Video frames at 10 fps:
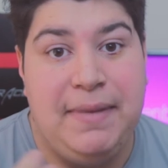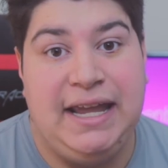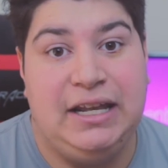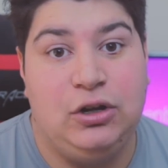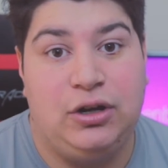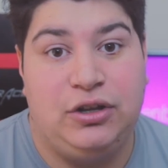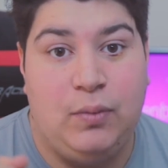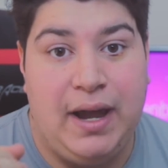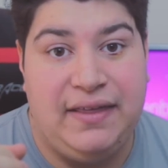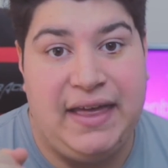make it look the
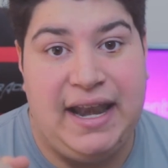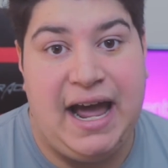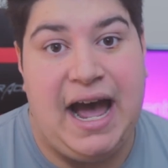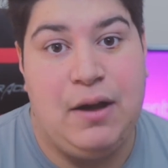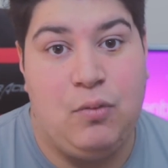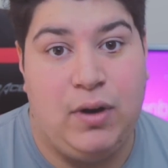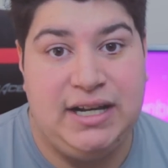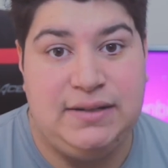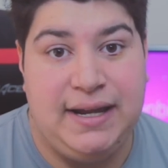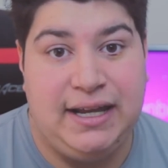way that I want
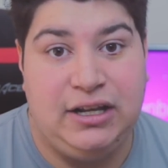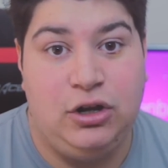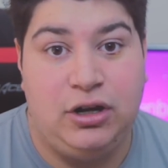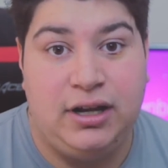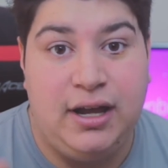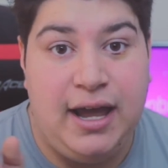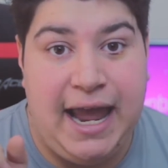it to make it look.